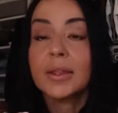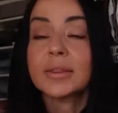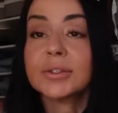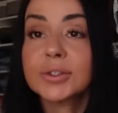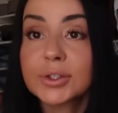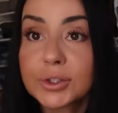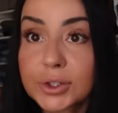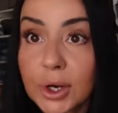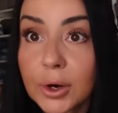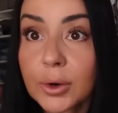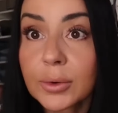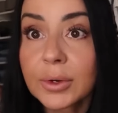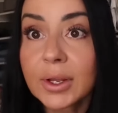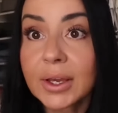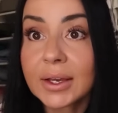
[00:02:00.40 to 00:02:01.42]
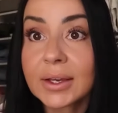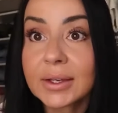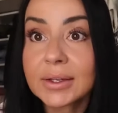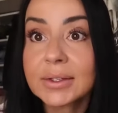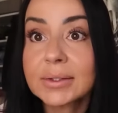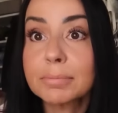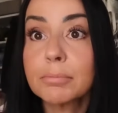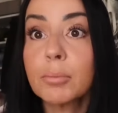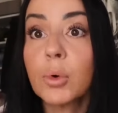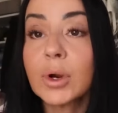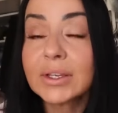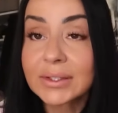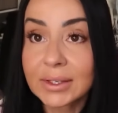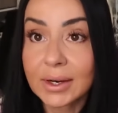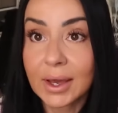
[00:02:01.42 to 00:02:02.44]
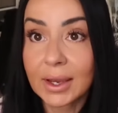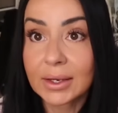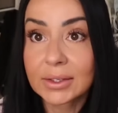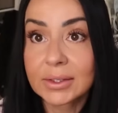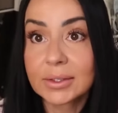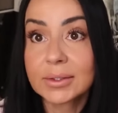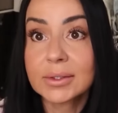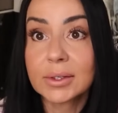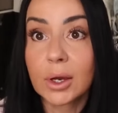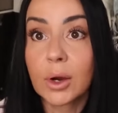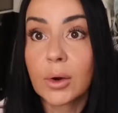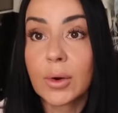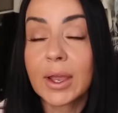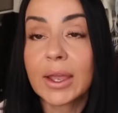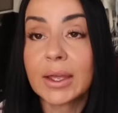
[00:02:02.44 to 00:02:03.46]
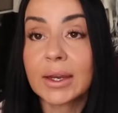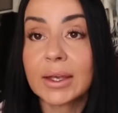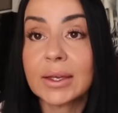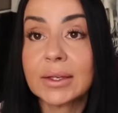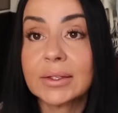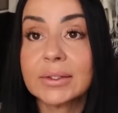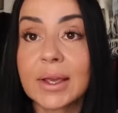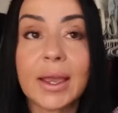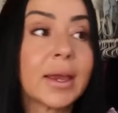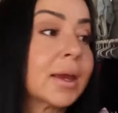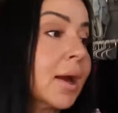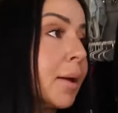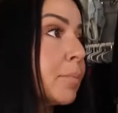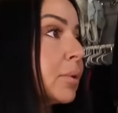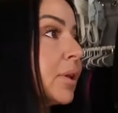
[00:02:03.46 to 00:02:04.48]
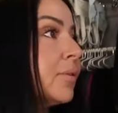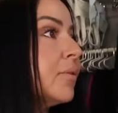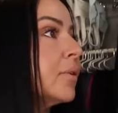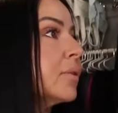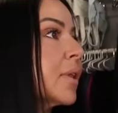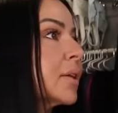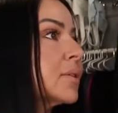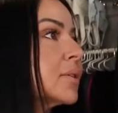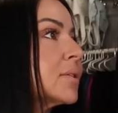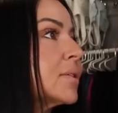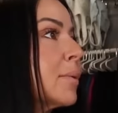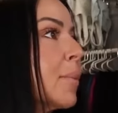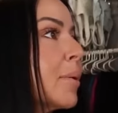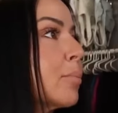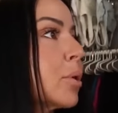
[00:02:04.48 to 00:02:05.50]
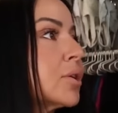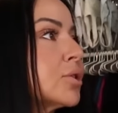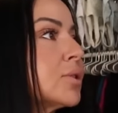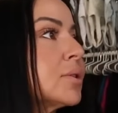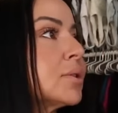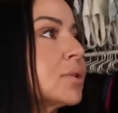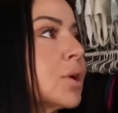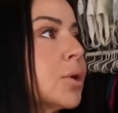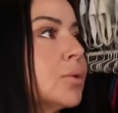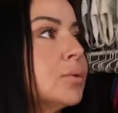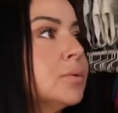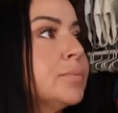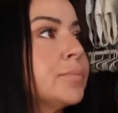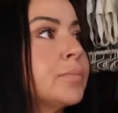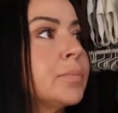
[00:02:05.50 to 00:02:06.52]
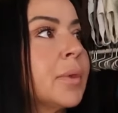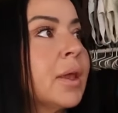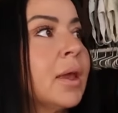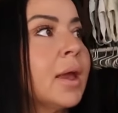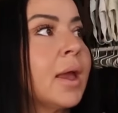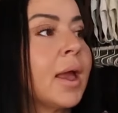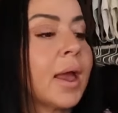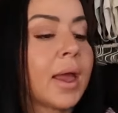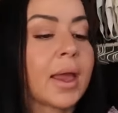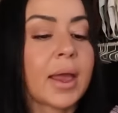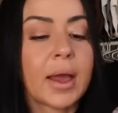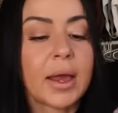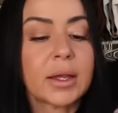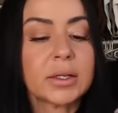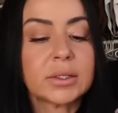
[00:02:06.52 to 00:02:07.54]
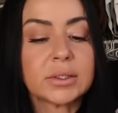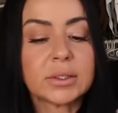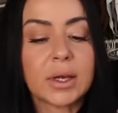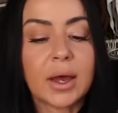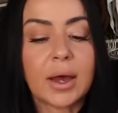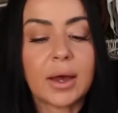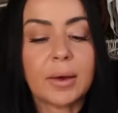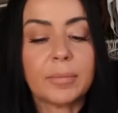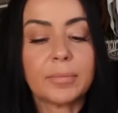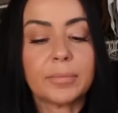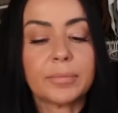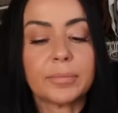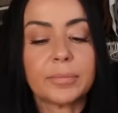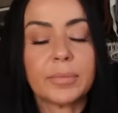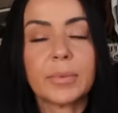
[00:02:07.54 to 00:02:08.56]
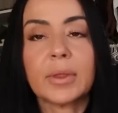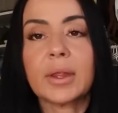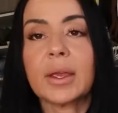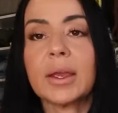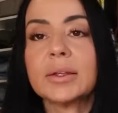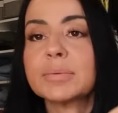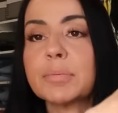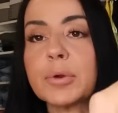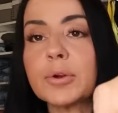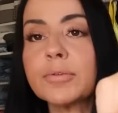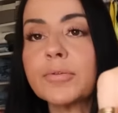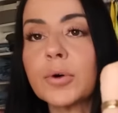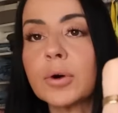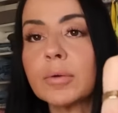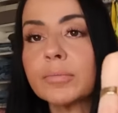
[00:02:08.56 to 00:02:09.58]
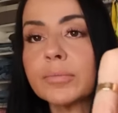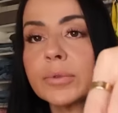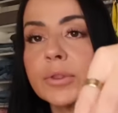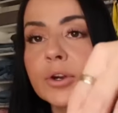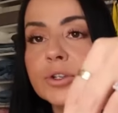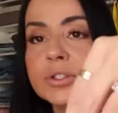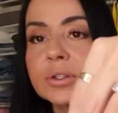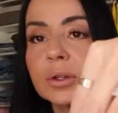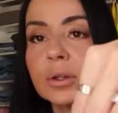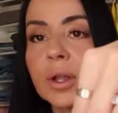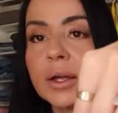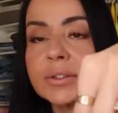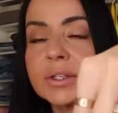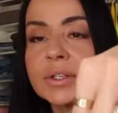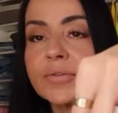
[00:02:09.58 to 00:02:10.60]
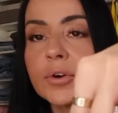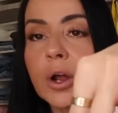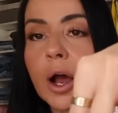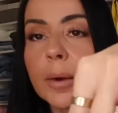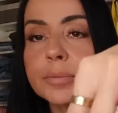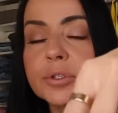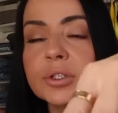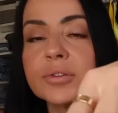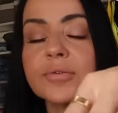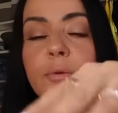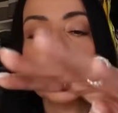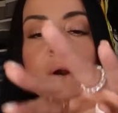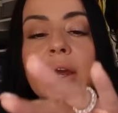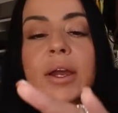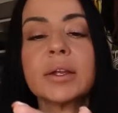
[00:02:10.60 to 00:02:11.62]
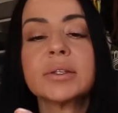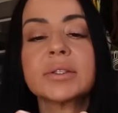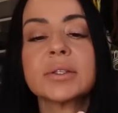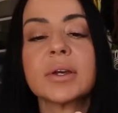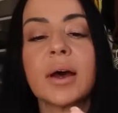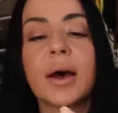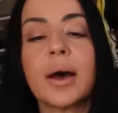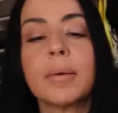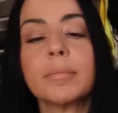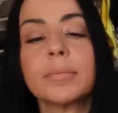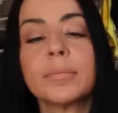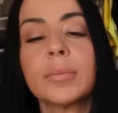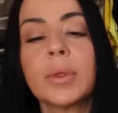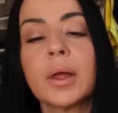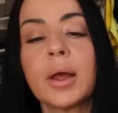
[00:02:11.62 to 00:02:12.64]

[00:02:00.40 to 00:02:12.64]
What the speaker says: The stone is Moissanite. So it is I believe that's a semi-precious stone. And it's beautiful. There's lots of different options for it. I'm